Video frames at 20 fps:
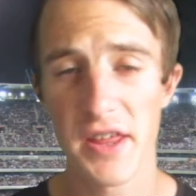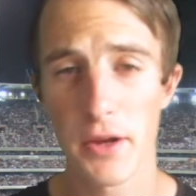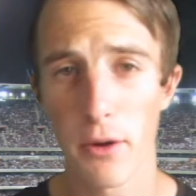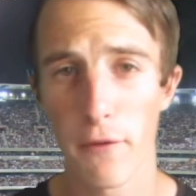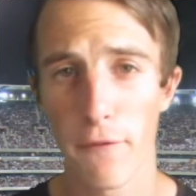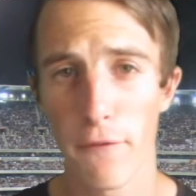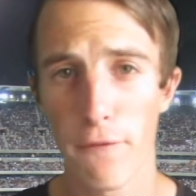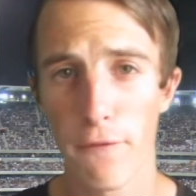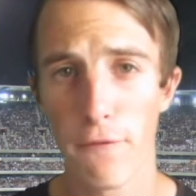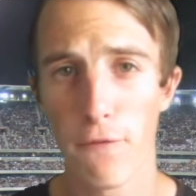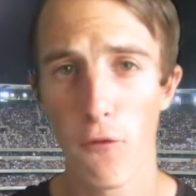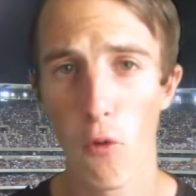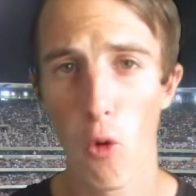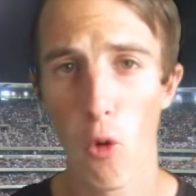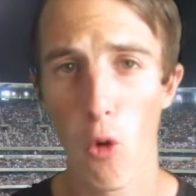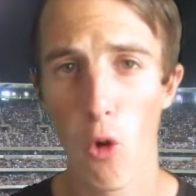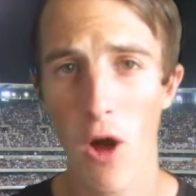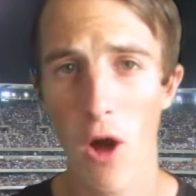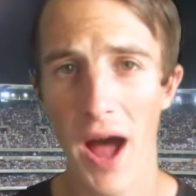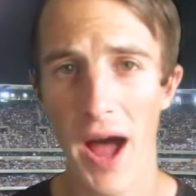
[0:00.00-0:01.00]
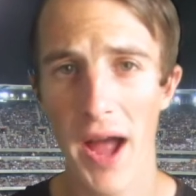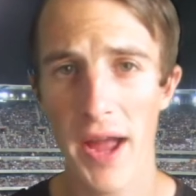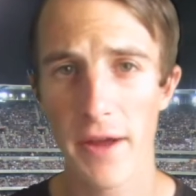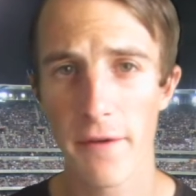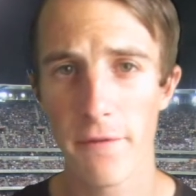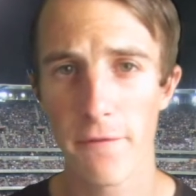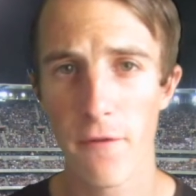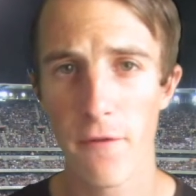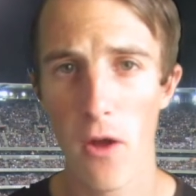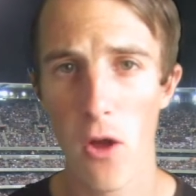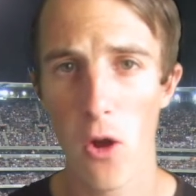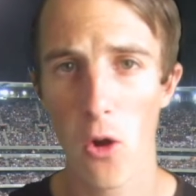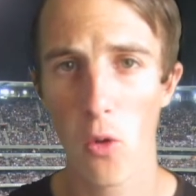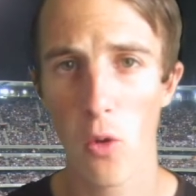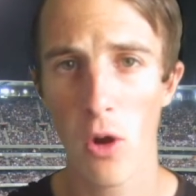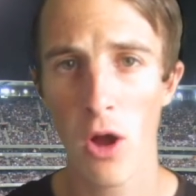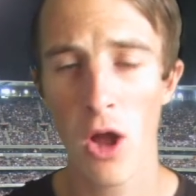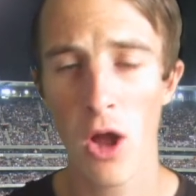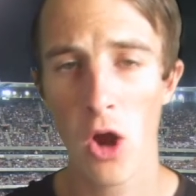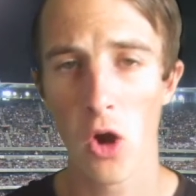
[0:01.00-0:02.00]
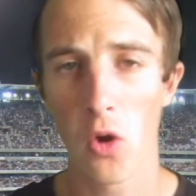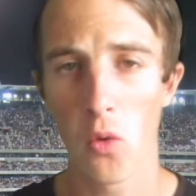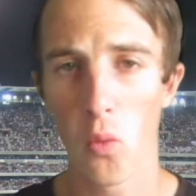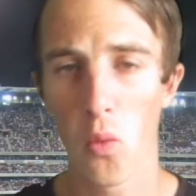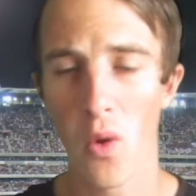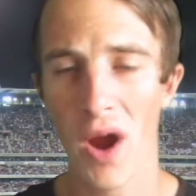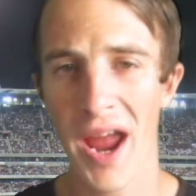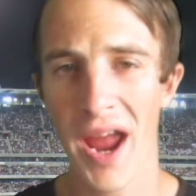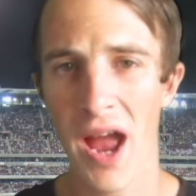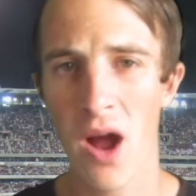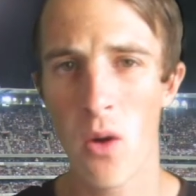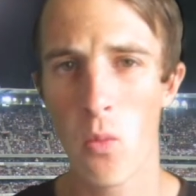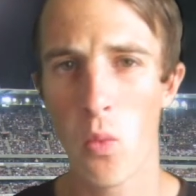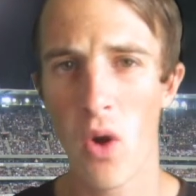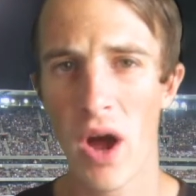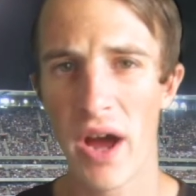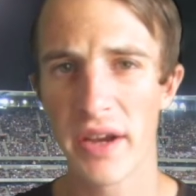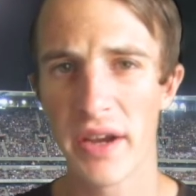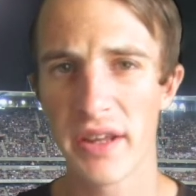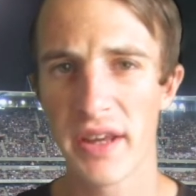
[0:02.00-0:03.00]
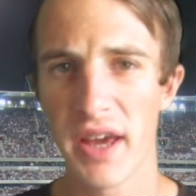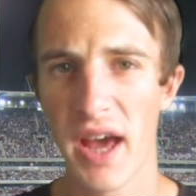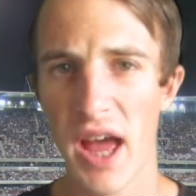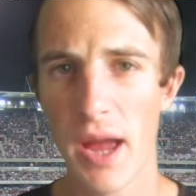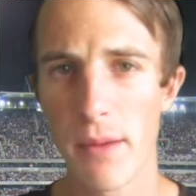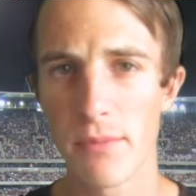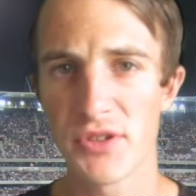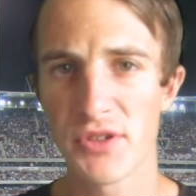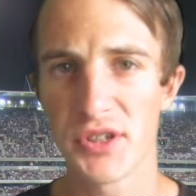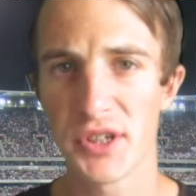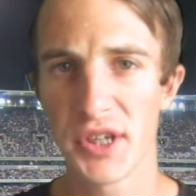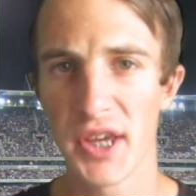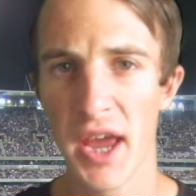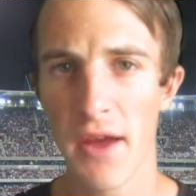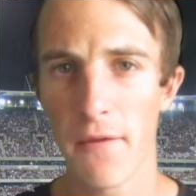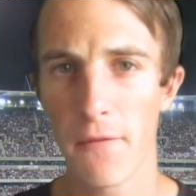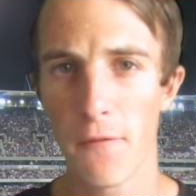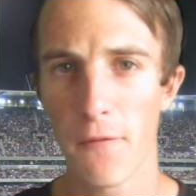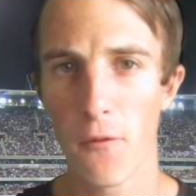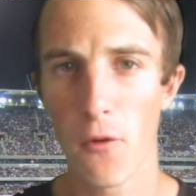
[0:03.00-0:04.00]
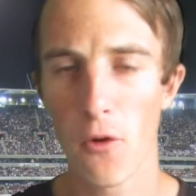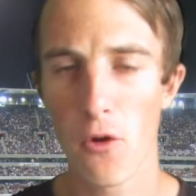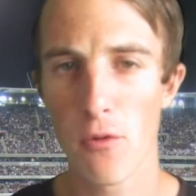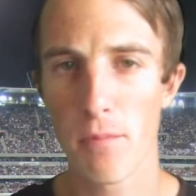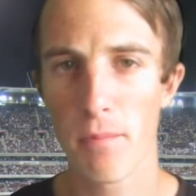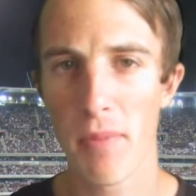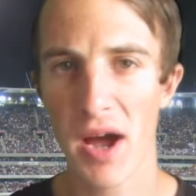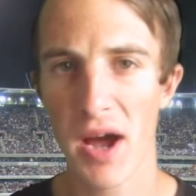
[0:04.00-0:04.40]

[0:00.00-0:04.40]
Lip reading: there are 4 AFL round 1 games to get through,